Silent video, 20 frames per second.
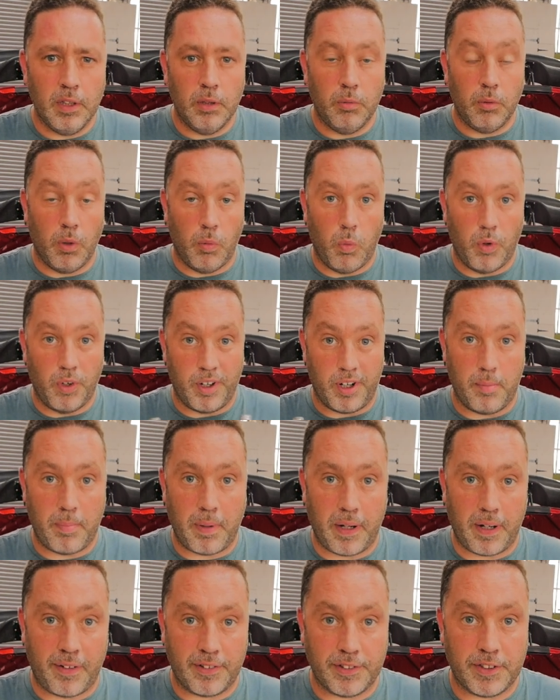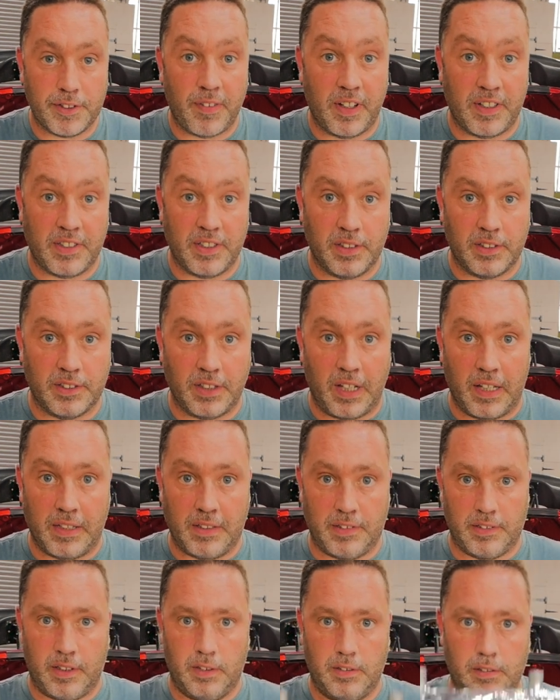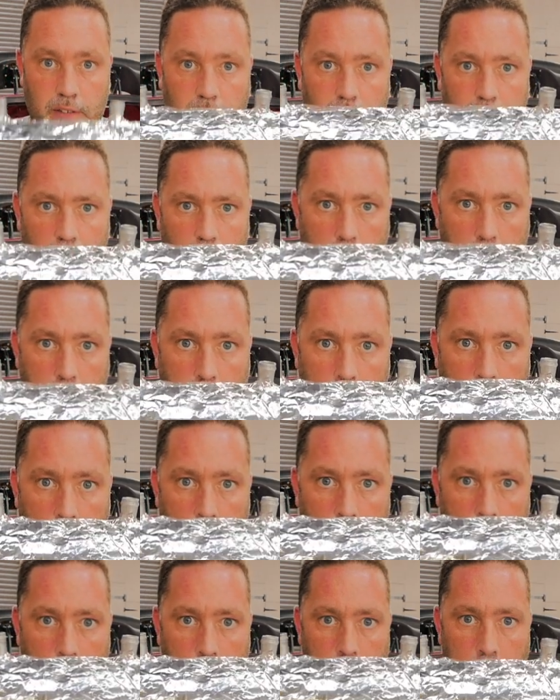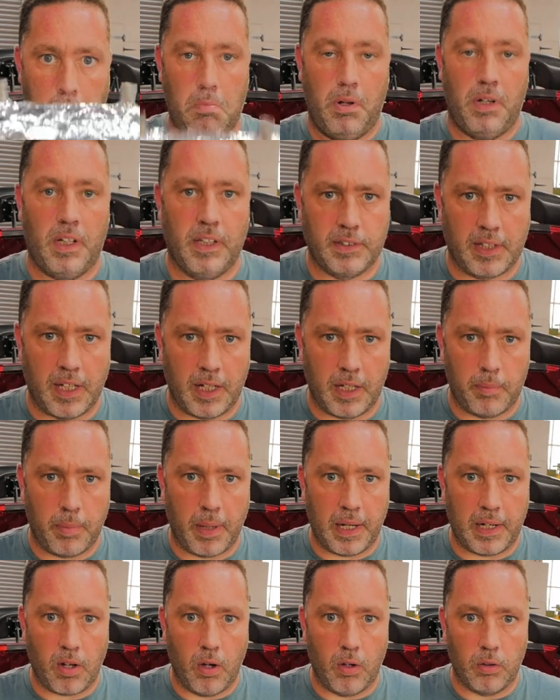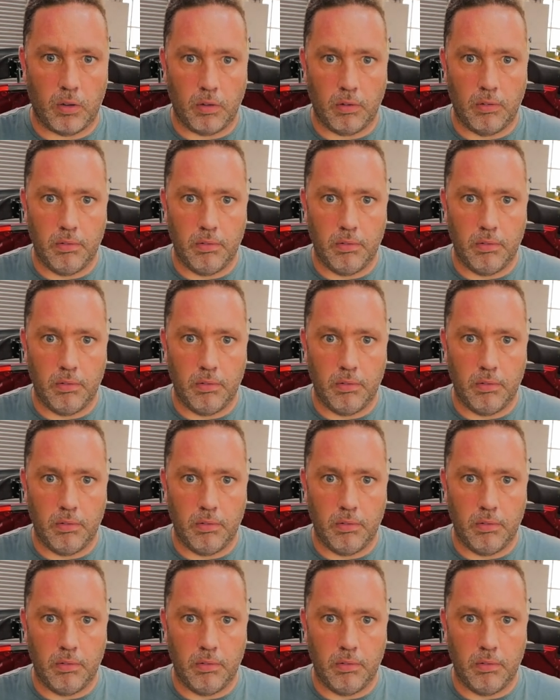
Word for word: We'll worry about aesthetics later. Let's get it back on.